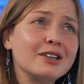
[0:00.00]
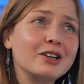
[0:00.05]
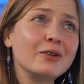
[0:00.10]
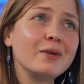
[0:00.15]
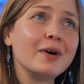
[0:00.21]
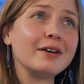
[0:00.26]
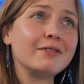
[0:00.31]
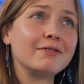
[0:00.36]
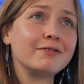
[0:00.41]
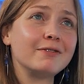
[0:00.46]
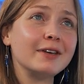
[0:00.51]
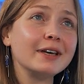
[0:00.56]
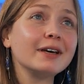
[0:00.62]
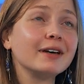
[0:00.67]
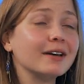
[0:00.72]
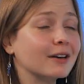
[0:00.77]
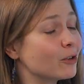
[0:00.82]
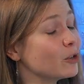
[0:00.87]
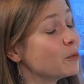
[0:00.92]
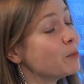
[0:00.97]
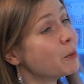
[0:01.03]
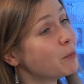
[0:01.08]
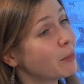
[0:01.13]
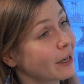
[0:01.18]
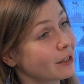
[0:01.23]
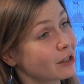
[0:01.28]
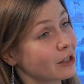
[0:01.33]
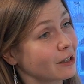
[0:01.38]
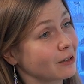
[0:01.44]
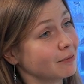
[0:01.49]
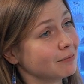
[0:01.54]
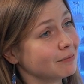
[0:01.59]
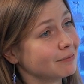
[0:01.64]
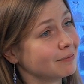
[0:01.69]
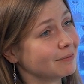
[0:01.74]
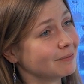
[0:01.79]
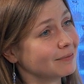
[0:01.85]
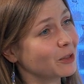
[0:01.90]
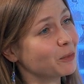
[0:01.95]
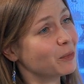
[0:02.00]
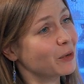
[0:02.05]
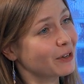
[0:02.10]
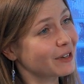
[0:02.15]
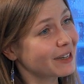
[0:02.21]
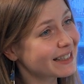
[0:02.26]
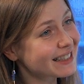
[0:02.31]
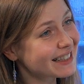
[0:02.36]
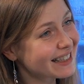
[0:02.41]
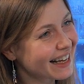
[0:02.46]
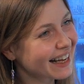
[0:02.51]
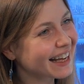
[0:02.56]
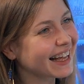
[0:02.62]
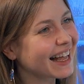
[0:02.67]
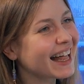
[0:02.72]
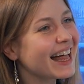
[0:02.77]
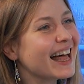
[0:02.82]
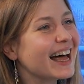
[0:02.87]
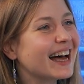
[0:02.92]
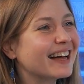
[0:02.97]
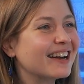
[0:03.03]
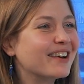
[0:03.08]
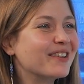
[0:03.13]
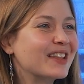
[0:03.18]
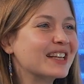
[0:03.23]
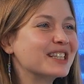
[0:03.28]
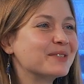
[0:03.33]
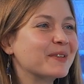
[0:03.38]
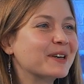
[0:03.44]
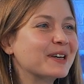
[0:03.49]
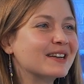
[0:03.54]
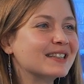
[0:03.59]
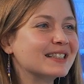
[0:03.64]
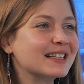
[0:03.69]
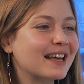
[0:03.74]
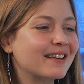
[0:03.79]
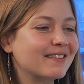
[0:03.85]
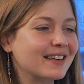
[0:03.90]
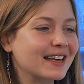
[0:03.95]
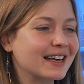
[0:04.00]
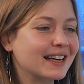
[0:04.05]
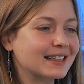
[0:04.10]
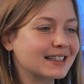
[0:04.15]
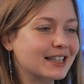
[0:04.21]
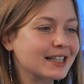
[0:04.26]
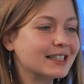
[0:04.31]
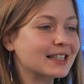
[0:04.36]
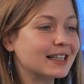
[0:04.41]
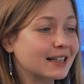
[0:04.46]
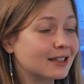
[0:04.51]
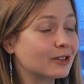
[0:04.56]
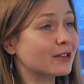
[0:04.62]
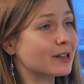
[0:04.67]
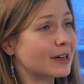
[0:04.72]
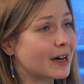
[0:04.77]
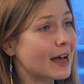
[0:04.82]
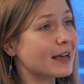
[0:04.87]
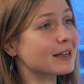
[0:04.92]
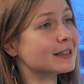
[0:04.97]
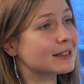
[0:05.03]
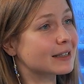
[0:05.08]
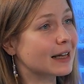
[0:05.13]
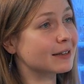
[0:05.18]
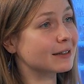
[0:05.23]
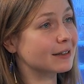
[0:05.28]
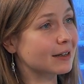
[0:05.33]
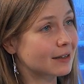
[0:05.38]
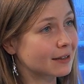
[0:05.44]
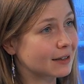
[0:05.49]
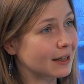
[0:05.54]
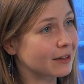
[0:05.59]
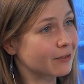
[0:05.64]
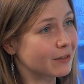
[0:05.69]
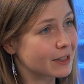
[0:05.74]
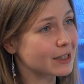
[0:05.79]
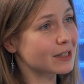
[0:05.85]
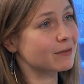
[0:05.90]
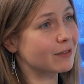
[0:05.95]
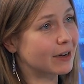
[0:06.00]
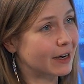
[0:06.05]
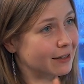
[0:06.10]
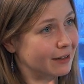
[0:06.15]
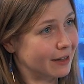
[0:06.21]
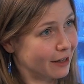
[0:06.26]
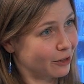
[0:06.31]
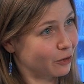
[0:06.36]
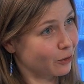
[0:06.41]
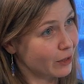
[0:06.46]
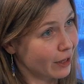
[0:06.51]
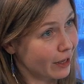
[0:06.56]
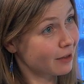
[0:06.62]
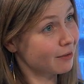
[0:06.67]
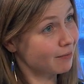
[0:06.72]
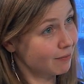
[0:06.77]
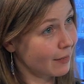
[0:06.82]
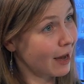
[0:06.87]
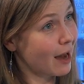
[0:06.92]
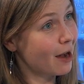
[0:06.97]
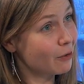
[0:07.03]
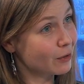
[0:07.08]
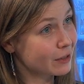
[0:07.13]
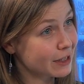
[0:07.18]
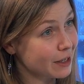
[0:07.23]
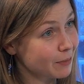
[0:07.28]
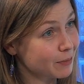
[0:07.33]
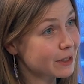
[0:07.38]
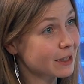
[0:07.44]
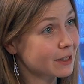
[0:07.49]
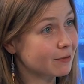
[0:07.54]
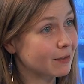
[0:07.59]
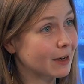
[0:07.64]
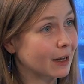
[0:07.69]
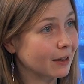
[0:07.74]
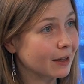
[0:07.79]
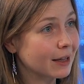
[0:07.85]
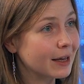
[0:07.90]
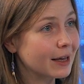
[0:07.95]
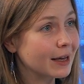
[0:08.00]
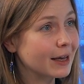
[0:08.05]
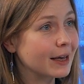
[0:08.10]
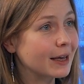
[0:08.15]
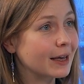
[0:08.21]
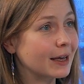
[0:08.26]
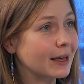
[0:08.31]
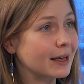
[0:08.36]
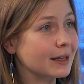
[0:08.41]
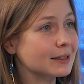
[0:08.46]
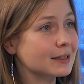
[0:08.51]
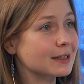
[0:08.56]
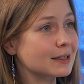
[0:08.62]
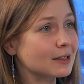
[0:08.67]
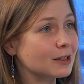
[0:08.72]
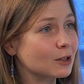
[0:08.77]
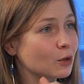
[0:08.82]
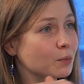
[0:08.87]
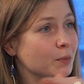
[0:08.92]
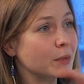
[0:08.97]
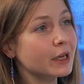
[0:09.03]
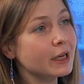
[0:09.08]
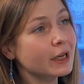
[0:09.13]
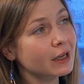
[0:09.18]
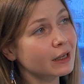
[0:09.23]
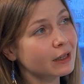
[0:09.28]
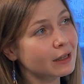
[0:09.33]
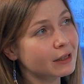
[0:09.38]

I think could be better, to be honest. No, that's because I think treating it to the highest standard, and this is where I'd like to take our teams as well, it's, to me,